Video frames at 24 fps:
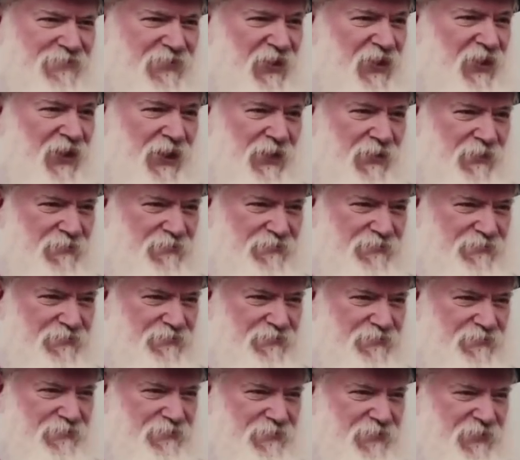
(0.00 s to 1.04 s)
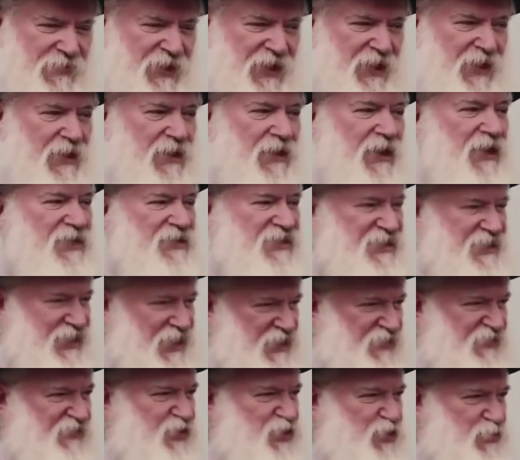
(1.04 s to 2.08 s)
No. A
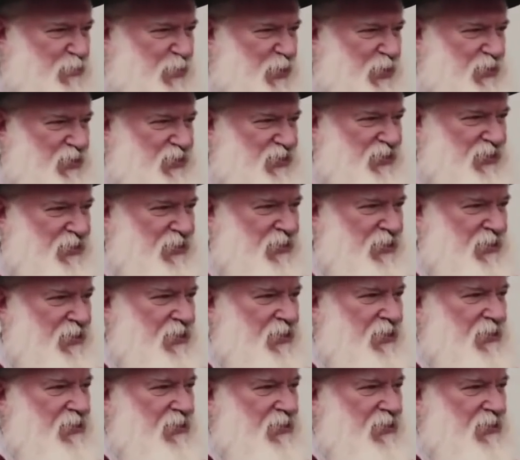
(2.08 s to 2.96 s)
selfish person